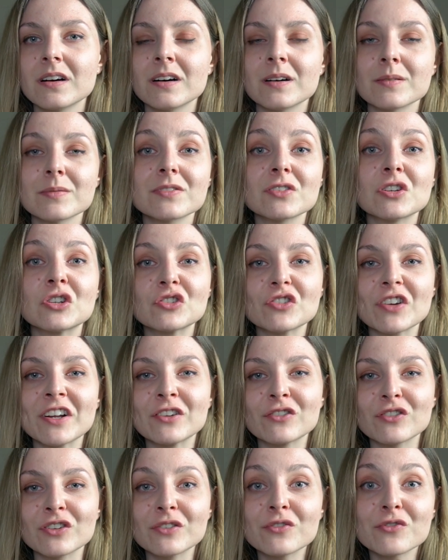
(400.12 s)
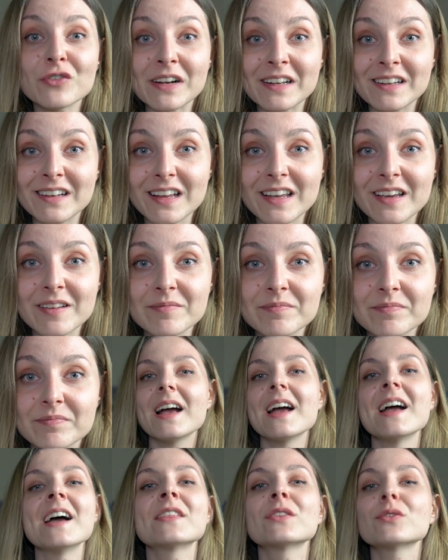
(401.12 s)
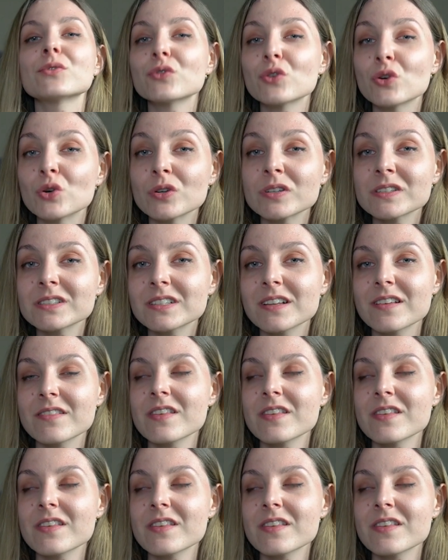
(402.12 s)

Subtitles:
search engine friendly. And of course,